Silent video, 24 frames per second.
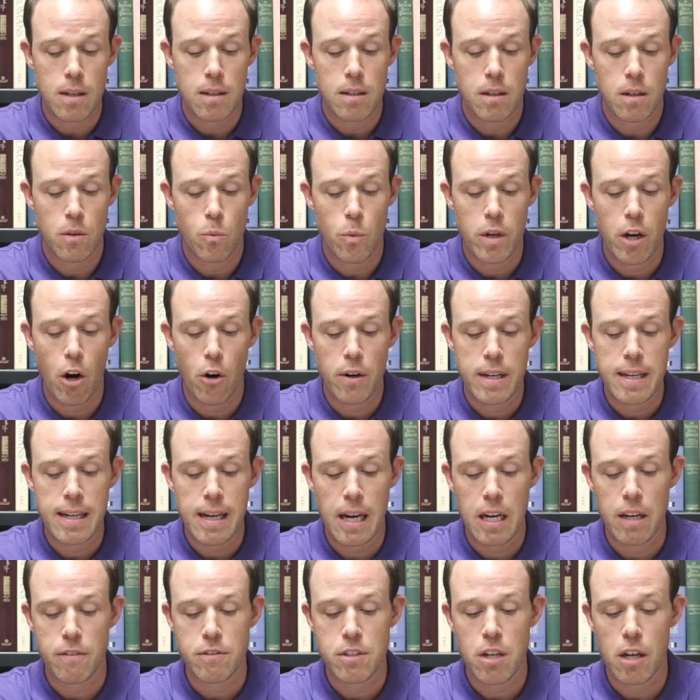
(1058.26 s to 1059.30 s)
We already
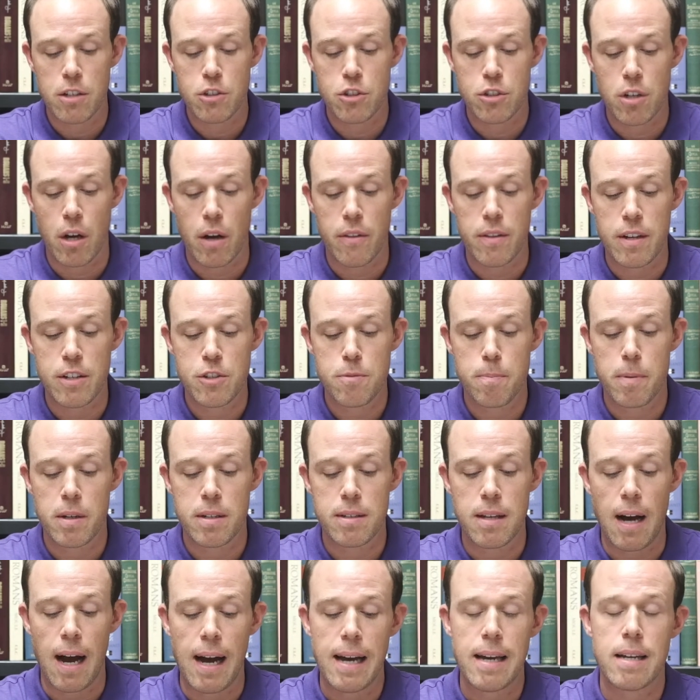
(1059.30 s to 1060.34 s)
kind of touched on this,
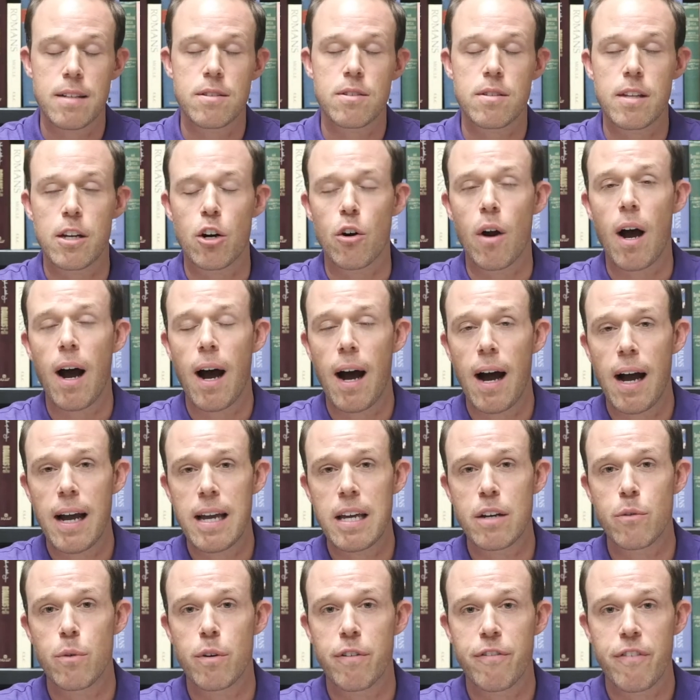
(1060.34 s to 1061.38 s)
but diets that are high
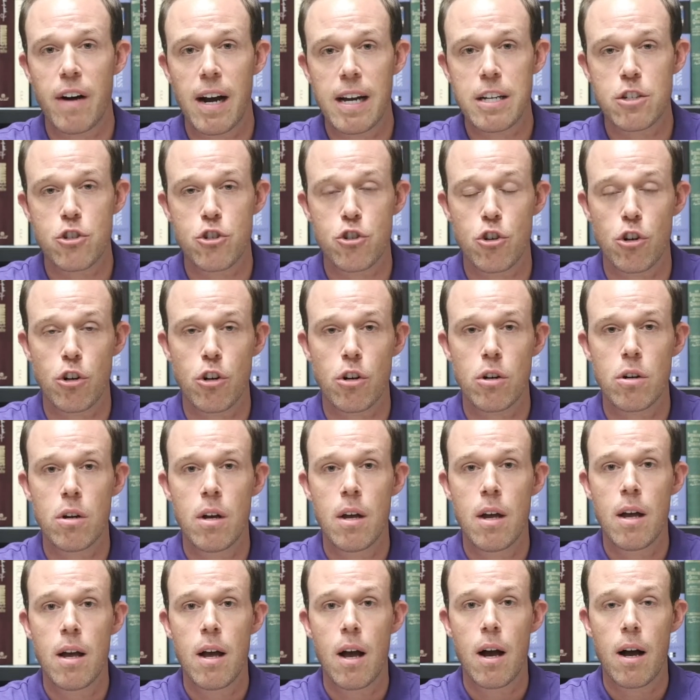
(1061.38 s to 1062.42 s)
in refined
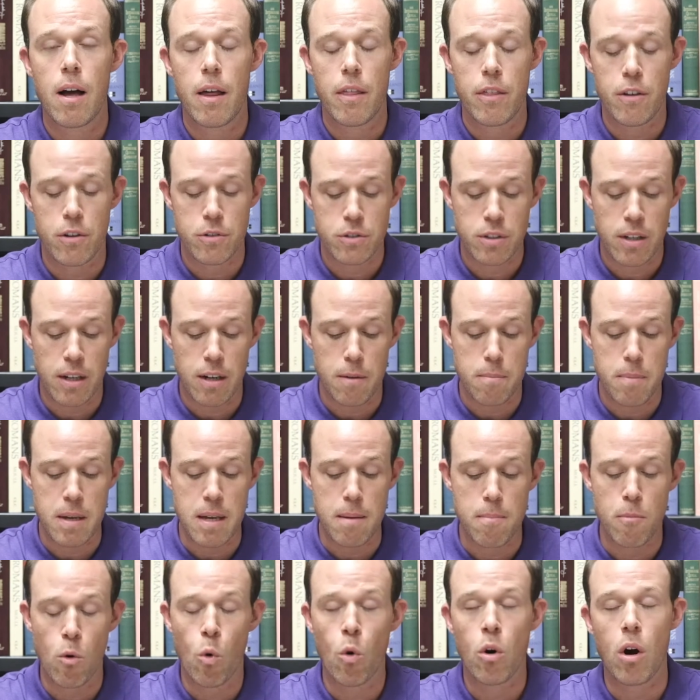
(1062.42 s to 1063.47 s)
sugar, there's going to
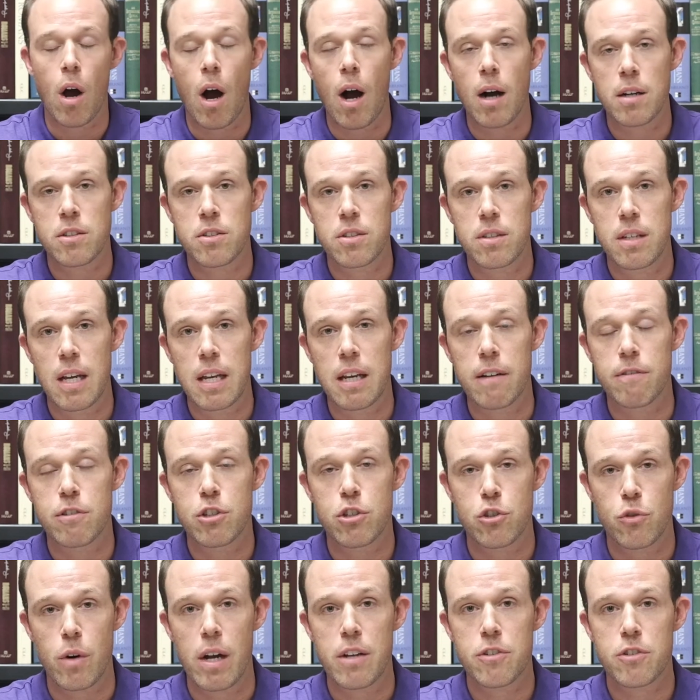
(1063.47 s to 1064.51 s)
be more oxidative
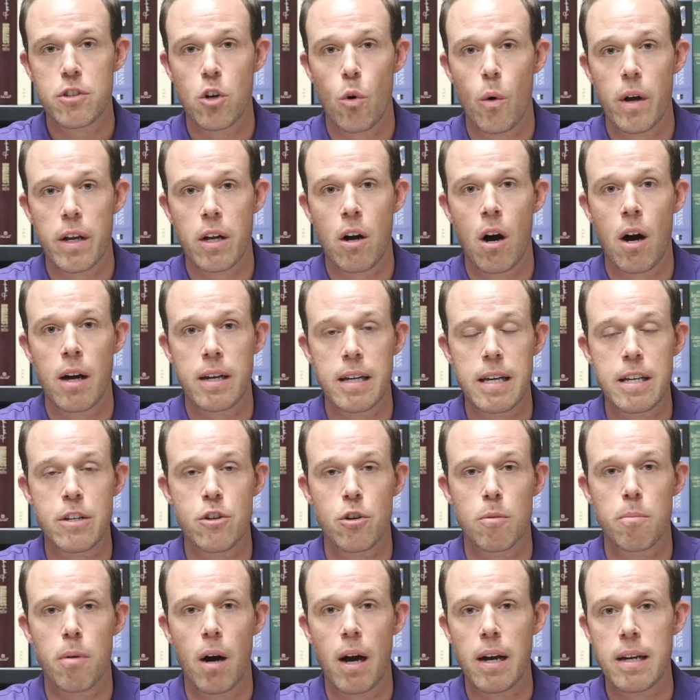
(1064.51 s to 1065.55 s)
stress going on in
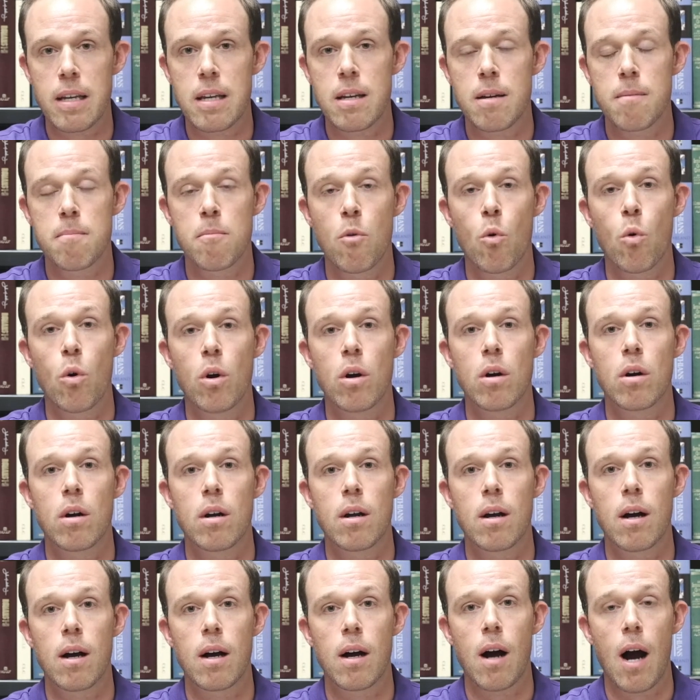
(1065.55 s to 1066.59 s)
your body,
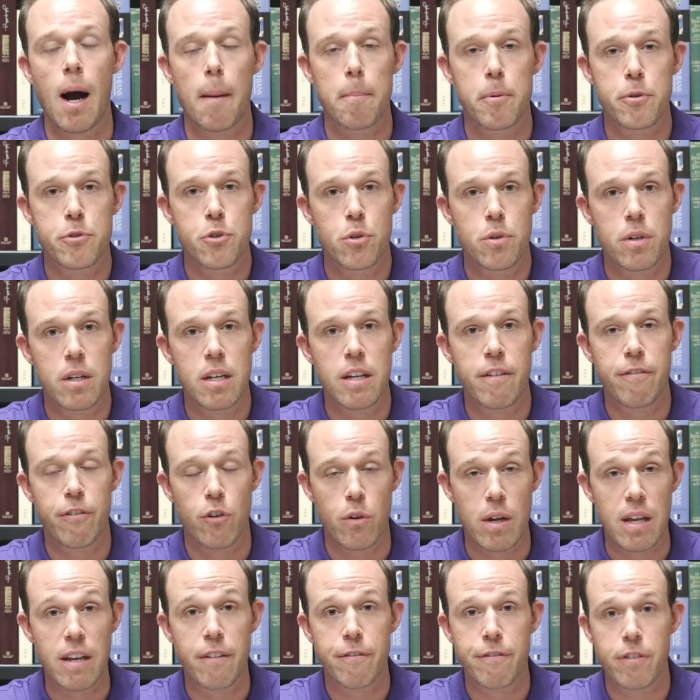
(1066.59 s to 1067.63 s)
more opportunity
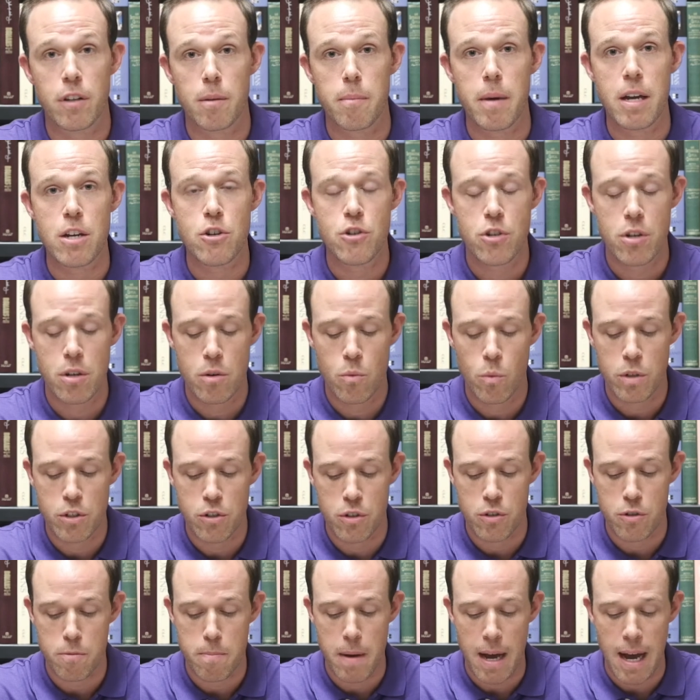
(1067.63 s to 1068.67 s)
for inflammation,
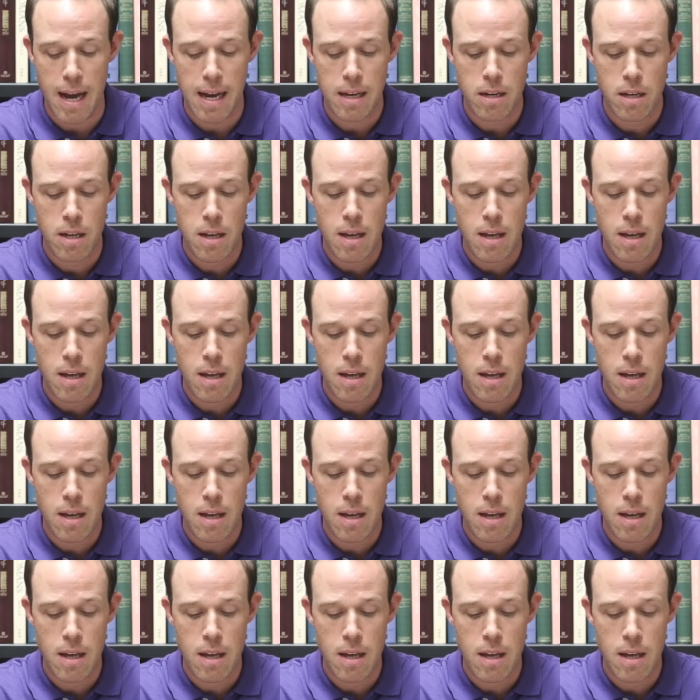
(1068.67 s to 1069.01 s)
which is bad.